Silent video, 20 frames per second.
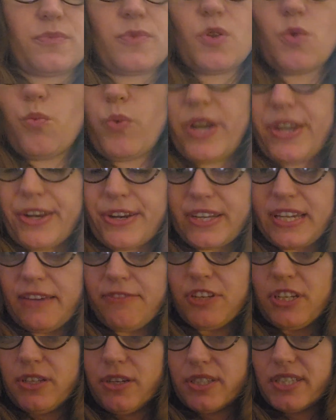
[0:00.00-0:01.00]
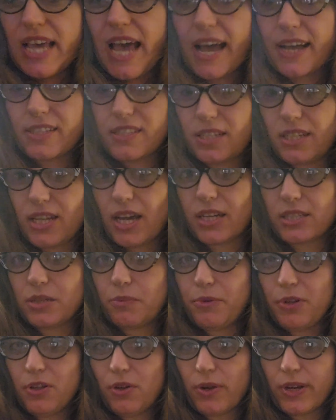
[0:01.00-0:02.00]
when you're given to a
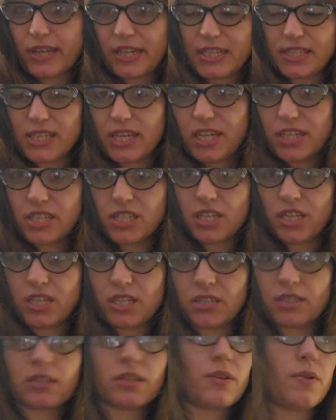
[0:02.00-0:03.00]
tax-deductible organization,